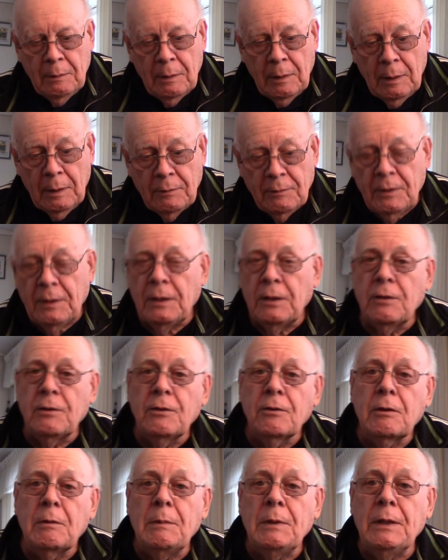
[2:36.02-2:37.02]
I said, this
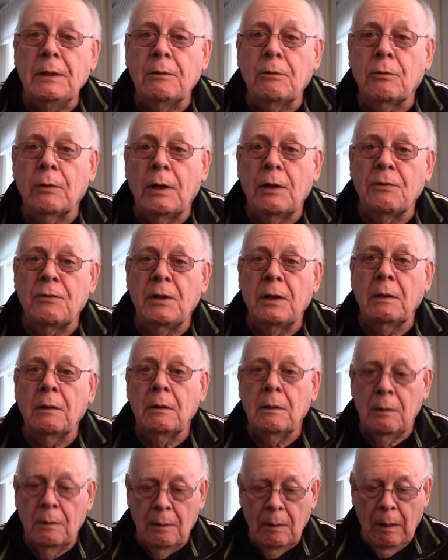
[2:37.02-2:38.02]
is going to be
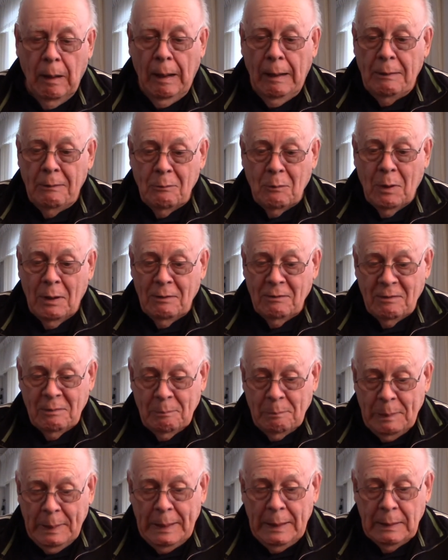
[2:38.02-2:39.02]
interesting. I want some
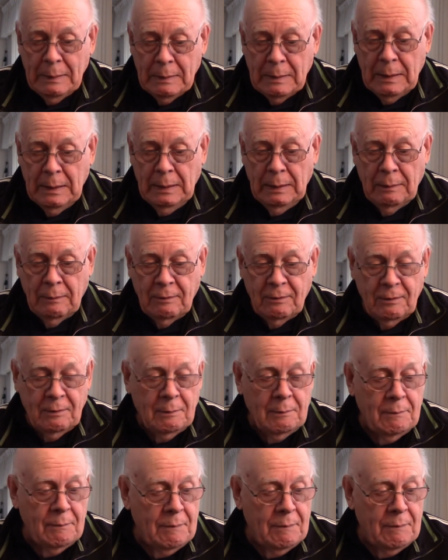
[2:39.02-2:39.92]
pancakes.